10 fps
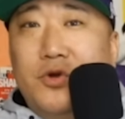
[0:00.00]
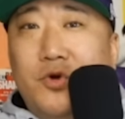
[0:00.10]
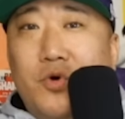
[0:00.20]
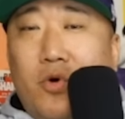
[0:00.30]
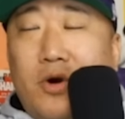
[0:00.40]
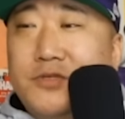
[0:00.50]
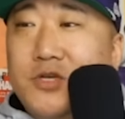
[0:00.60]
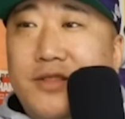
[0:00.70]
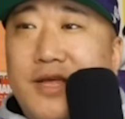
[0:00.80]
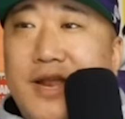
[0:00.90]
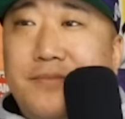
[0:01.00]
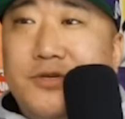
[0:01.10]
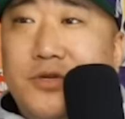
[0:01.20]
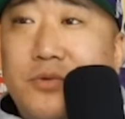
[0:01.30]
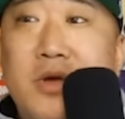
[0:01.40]
you, or I'm sorry that
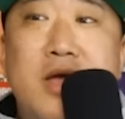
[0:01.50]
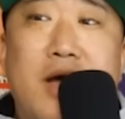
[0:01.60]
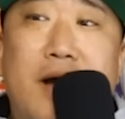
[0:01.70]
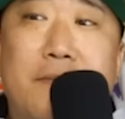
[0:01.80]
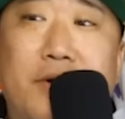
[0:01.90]
happened to you. Uh,